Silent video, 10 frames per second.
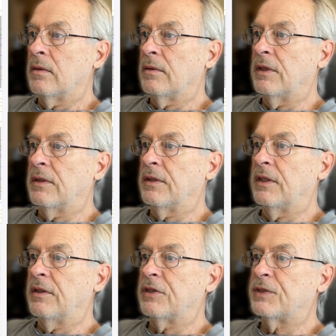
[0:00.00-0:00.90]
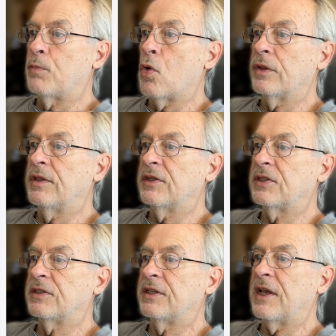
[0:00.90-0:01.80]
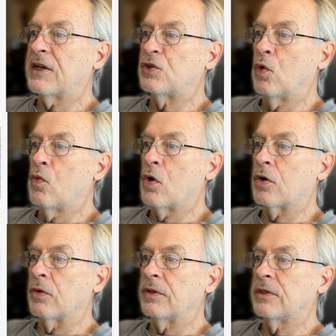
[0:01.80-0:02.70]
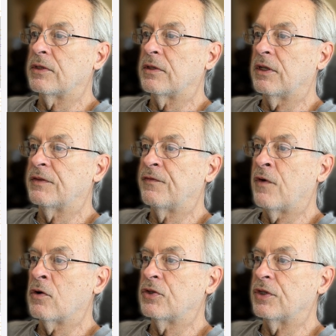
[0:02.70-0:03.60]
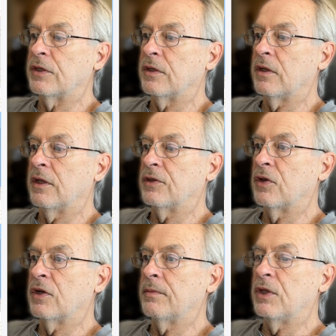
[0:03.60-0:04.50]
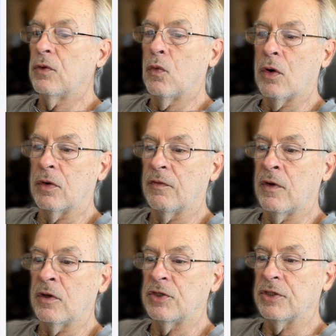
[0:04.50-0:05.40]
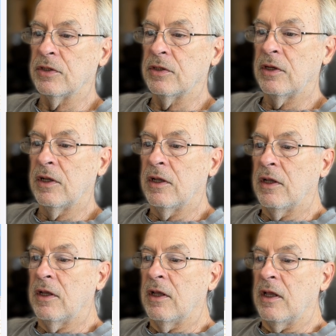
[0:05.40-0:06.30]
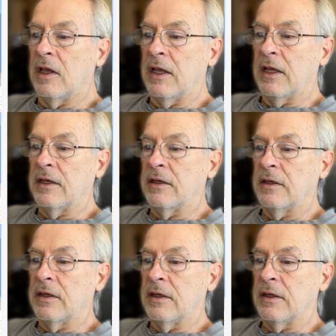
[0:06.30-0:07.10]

the spawn. This is the actual worker. This function is going to be the worker function, and